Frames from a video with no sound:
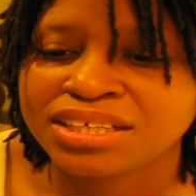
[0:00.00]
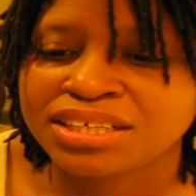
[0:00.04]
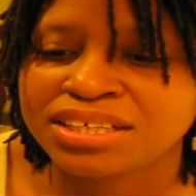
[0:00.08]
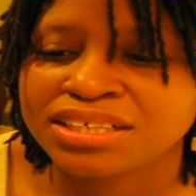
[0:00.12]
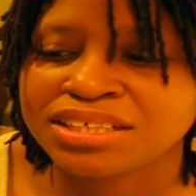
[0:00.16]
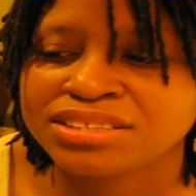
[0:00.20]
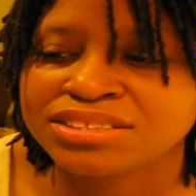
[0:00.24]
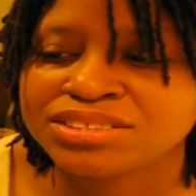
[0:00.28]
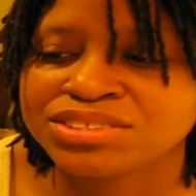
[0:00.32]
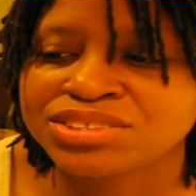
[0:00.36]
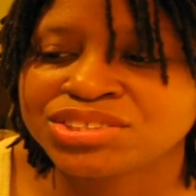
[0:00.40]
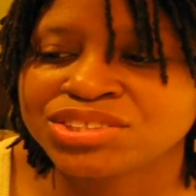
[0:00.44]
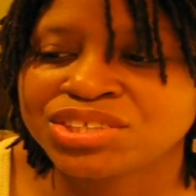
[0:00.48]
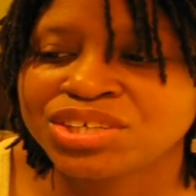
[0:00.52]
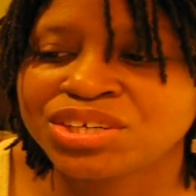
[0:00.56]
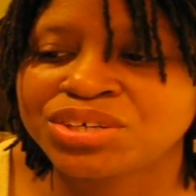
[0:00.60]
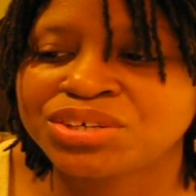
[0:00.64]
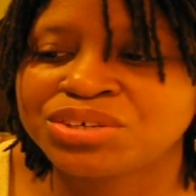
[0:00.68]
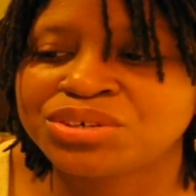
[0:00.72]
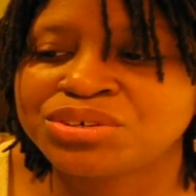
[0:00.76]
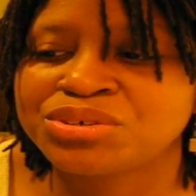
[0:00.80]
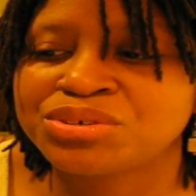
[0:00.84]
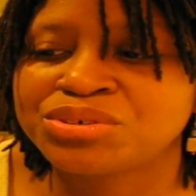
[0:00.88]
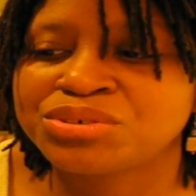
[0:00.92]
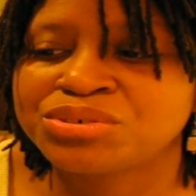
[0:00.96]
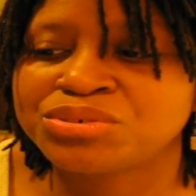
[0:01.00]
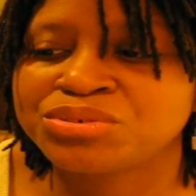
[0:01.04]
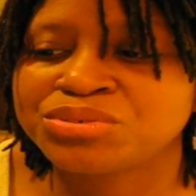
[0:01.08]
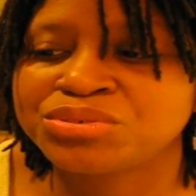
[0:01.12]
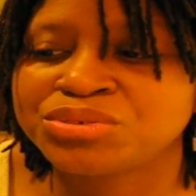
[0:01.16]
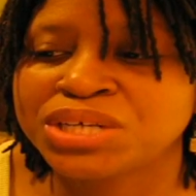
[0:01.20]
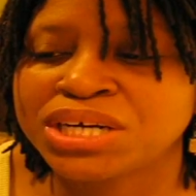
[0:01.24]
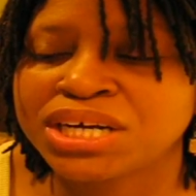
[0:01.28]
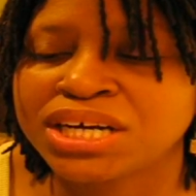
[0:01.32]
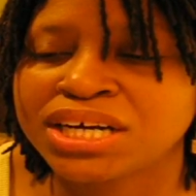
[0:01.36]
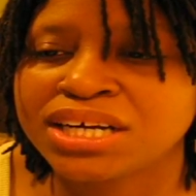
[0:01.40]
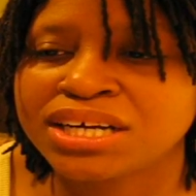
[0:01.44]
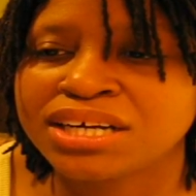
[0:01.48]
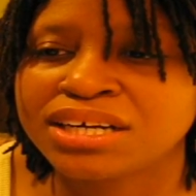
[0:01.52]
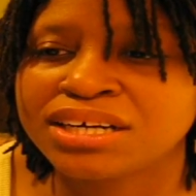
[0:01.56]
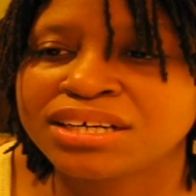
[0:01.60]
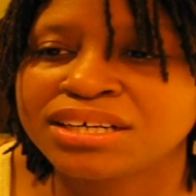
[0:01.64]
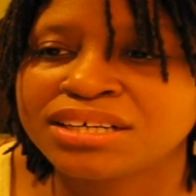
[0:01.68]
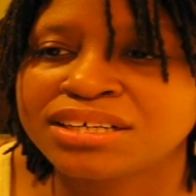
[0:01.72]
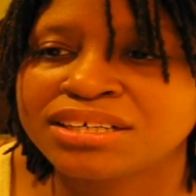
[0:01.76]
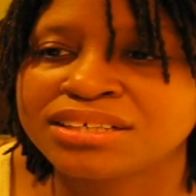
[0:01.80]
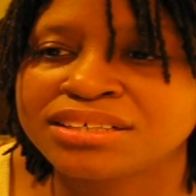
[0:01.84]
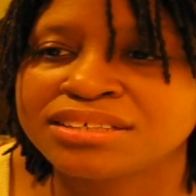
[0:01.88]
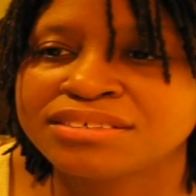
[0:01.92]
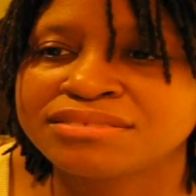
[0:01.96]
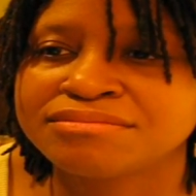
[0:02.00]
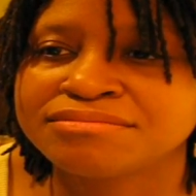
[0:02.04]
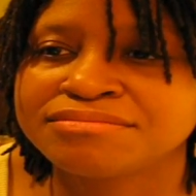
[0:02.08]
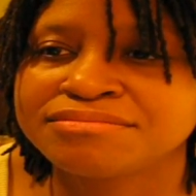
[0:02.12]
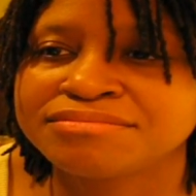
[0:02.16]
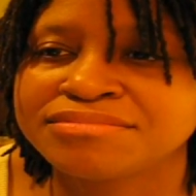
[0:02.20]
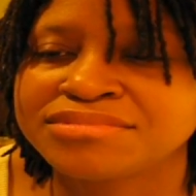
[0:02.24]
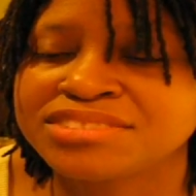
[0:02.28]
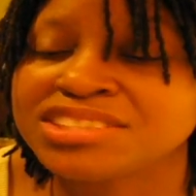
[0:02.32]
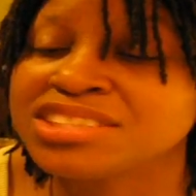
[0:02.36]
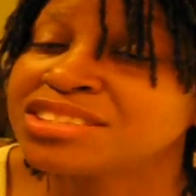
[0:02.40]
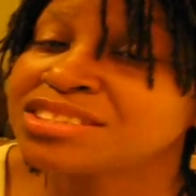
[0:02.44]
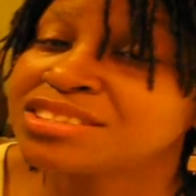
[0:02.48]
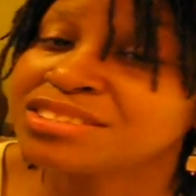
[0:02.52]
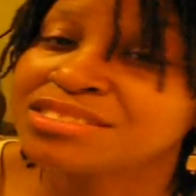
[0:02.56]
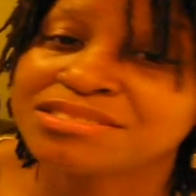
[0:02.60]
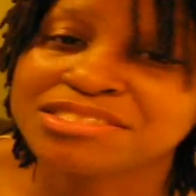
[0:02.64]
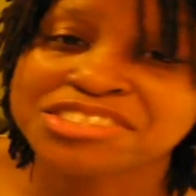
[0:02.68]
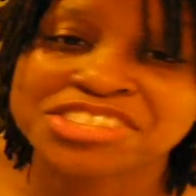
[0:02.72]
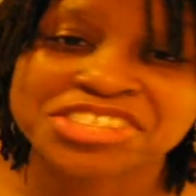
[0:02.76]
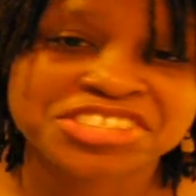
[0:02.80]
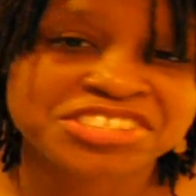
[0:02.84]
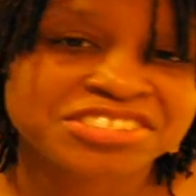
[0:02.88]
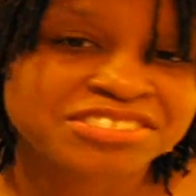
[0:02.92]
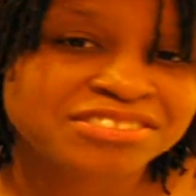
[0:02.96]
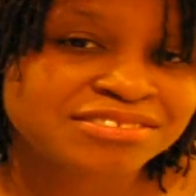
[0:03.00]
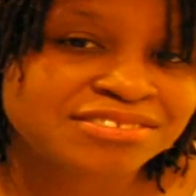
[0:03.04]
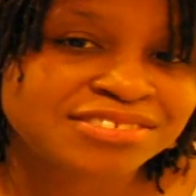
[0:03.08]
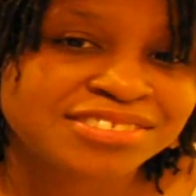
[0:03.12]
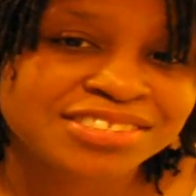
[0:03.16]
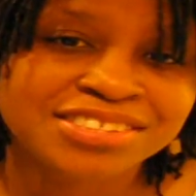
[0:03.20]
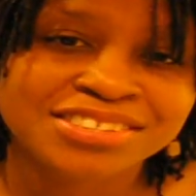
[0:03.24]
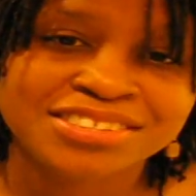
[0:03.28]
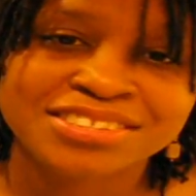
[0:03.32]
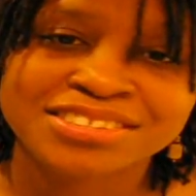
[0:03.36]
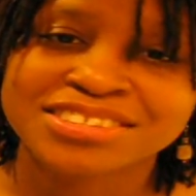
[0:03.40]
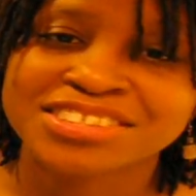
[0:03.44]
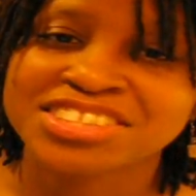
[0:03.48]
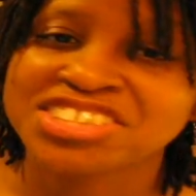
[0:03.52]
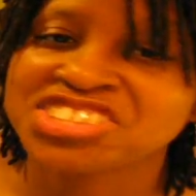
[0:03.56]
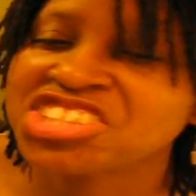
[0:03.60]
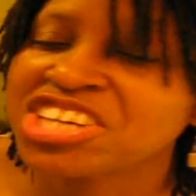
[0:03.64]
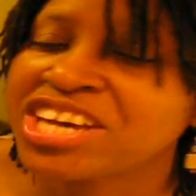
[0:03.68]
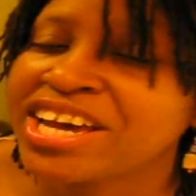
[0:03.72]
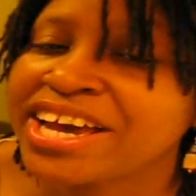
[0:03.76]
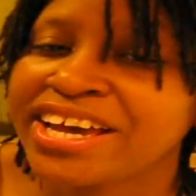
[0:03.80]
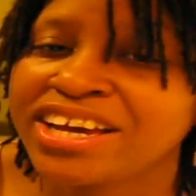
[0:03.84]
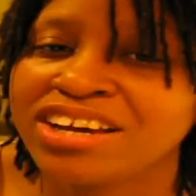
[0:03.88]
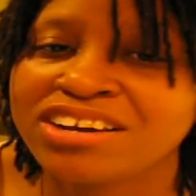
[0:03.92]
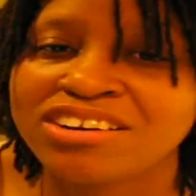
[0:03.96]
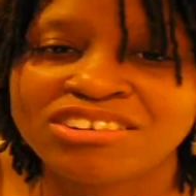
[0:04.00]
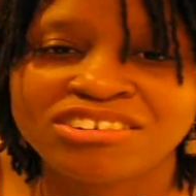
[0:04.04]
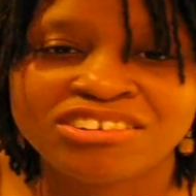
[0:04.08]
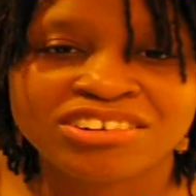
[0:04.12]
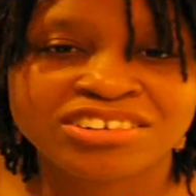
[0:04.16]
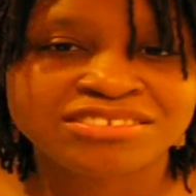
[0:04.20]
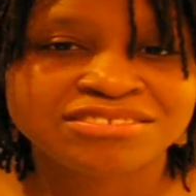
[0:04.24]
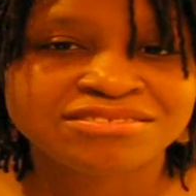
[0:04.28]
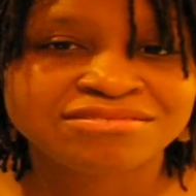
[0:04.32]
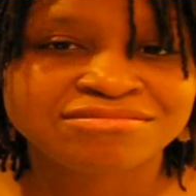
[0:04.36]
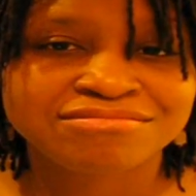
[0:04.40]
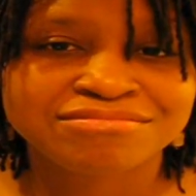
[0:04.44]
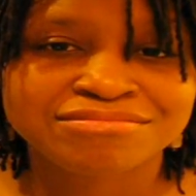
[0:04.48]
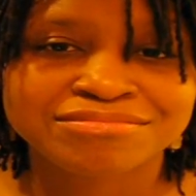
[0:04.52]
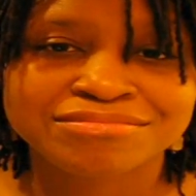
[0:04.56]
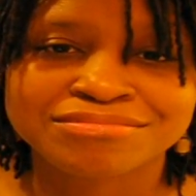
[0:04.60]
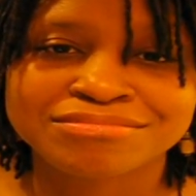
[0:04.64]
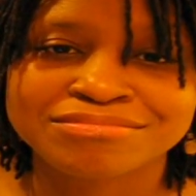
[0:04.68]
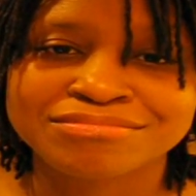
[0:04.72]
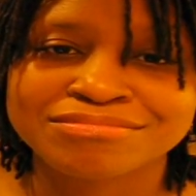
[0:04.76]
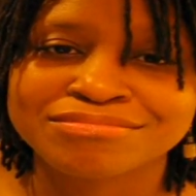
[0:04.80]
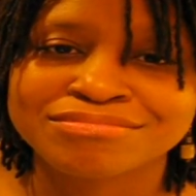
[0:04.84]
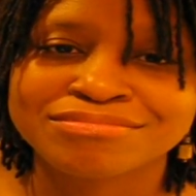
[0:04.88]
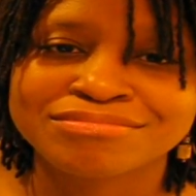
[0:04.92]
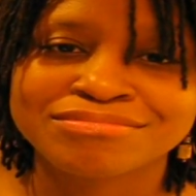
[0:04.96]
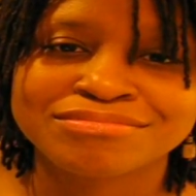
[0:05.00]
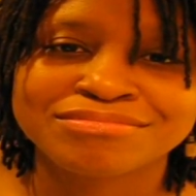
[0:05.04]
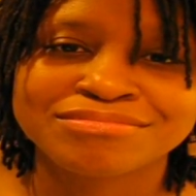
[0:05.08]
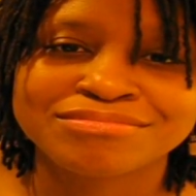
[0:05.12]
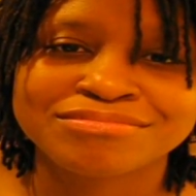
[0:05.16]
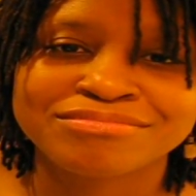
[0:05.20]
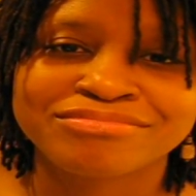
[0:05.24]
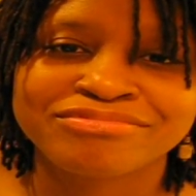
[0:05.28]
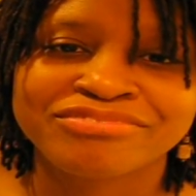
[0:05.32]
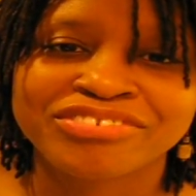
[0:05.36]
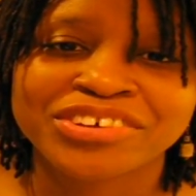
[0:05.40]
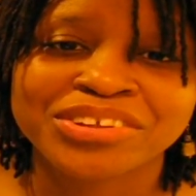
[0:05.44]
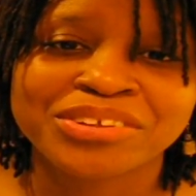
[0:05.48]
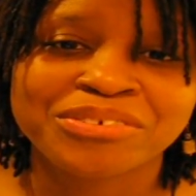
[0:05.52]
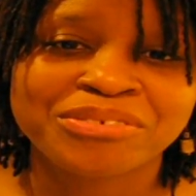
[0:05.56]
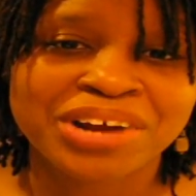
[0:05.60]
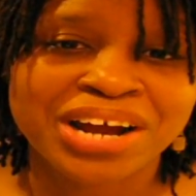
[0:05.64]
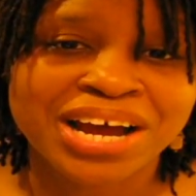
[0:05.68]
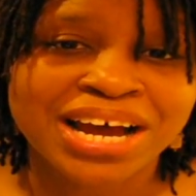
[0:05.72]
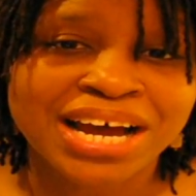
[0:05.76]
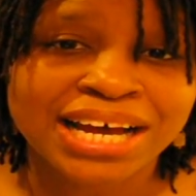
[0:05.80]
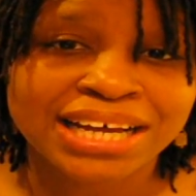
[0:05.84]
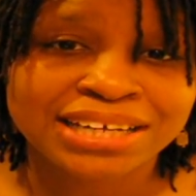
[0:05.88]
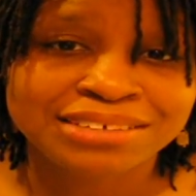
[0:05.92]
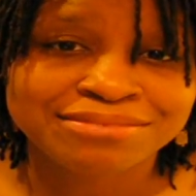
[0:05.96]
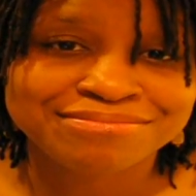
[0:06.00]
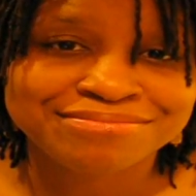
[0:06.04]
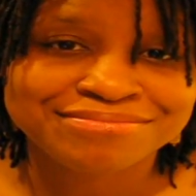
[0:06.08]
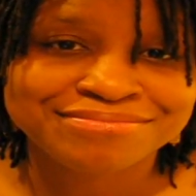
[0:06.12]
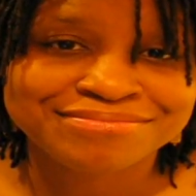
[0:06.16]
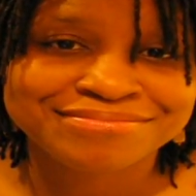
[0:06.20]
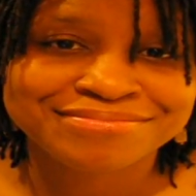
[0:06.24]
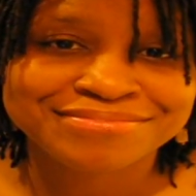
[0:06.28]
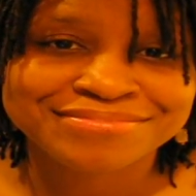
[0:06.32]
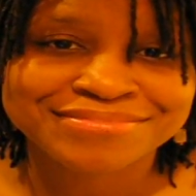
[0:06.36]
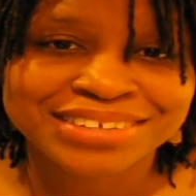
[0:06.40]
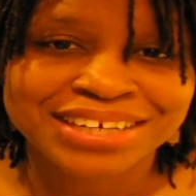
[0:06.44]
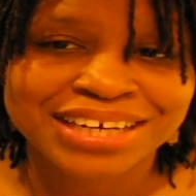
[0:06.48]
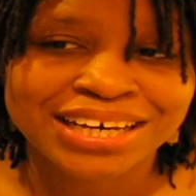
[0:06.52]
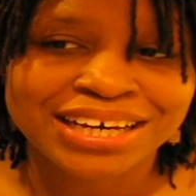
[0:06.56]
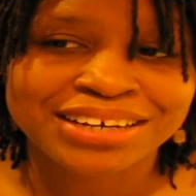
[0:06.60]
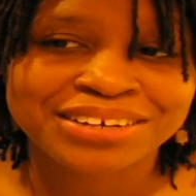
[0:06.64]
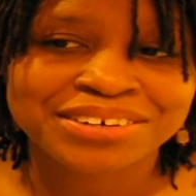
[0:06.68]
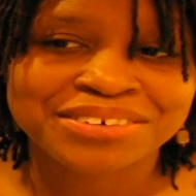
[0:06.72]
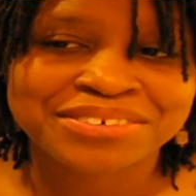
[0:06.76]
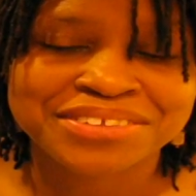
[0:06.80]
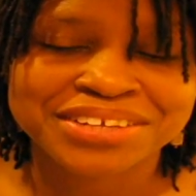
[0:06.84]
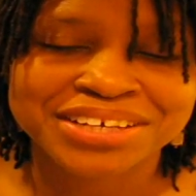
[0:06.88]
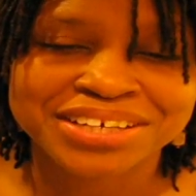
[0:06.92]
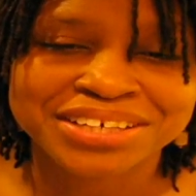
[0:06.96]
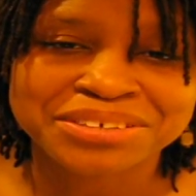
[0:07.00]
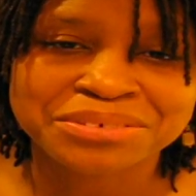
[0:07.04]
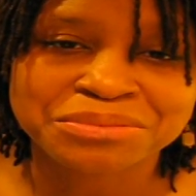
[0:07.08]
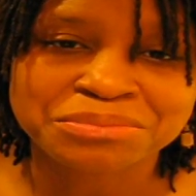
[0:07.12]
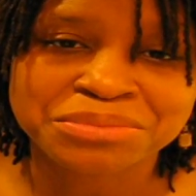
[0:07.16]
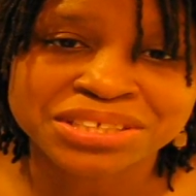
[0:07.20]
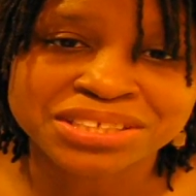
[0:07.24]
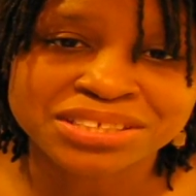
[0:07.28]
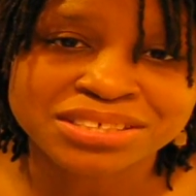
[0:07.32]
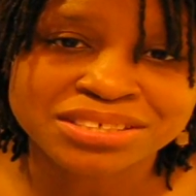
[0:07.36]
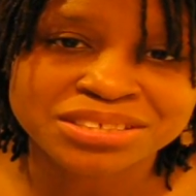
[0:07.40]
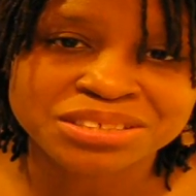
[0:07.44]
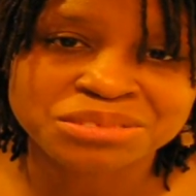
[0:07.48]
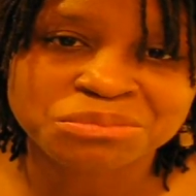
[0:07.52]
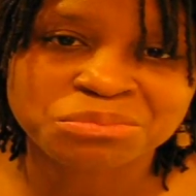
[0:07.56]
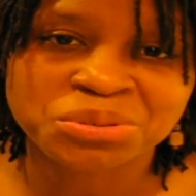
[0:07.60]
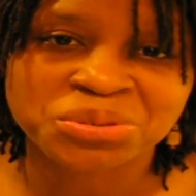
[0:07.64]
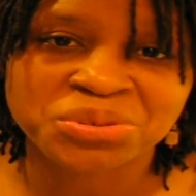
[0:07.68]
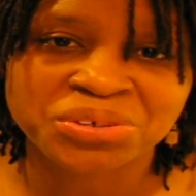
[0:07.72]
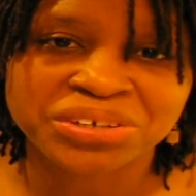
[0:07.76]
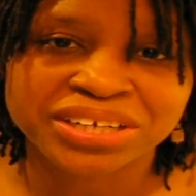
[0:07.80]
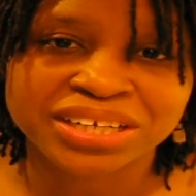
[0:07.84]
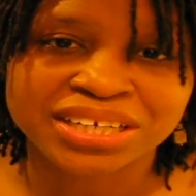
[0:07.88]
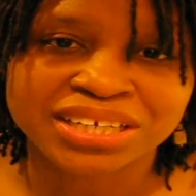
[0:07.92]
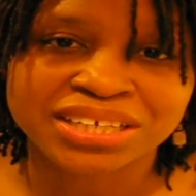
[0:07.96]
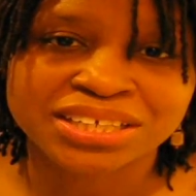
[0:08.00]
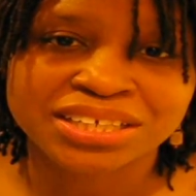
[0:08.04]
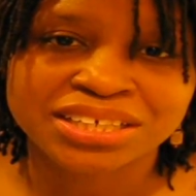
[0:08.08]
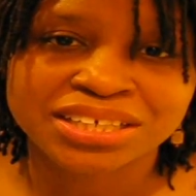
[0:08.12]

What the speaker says: So just hang on for the ride. I don't think you'll be disappointed.